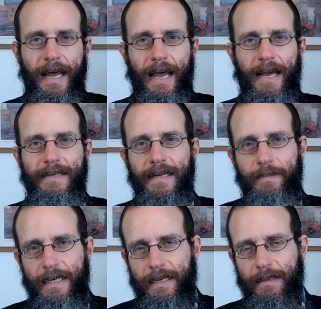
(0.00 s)
as I'm
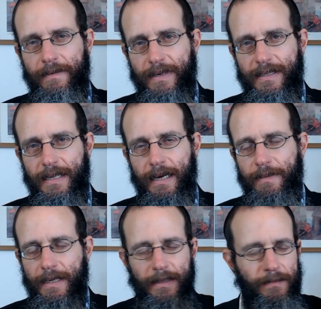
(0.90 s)
eating the matzah. I'm
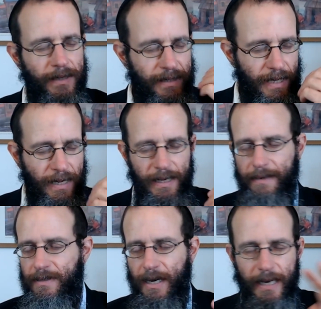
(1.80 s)
eating the matzah,
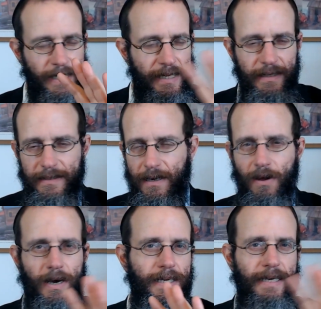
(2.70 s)
I'm not ani,
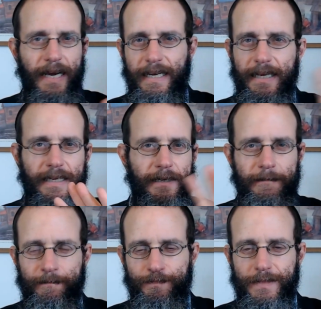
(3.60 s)
lo ani, ein ani.
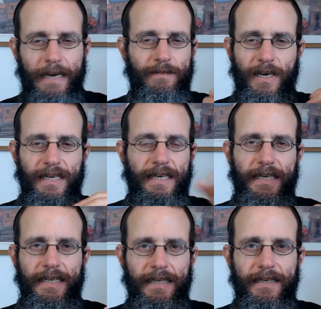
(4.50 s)
I'm not an
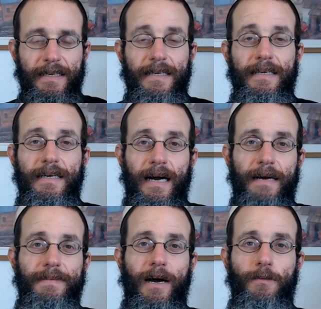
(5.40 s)
ani,
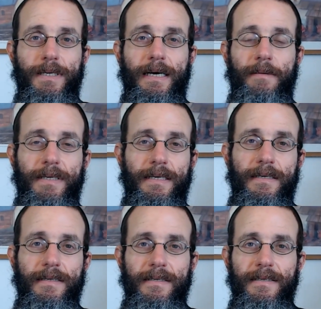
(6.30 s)
I'm now becoming
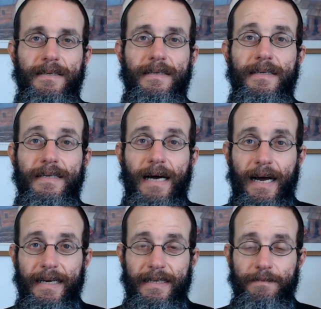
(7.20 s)

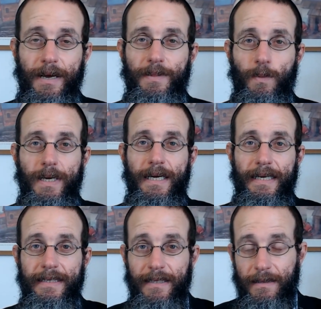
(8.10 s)
ein. By the way,
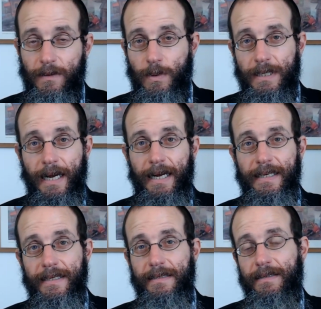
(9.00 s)
in the word
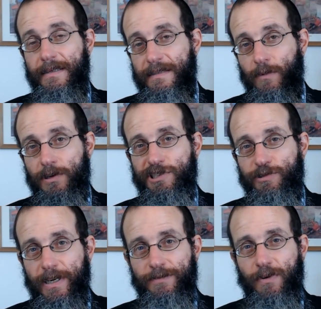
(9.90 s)
ein is more
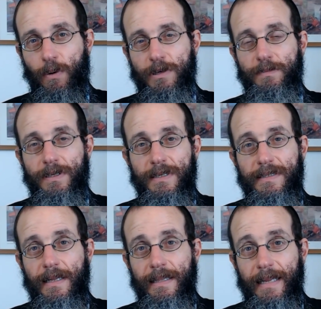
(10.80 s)
straightforward because
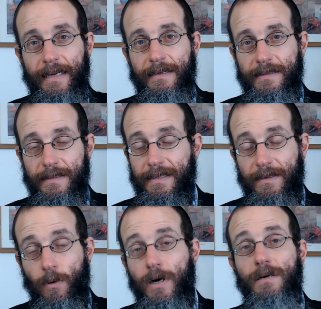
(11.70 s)
the
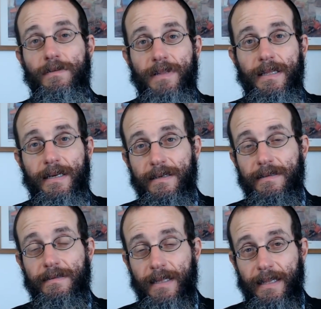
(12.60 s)
order of
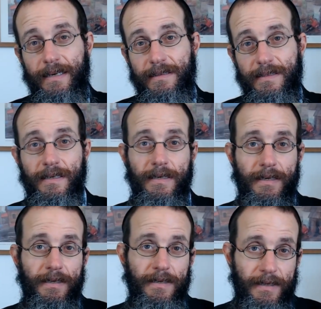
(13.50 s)
the letters
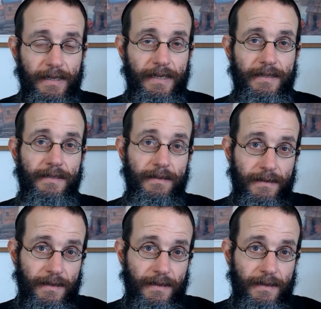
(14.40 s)
is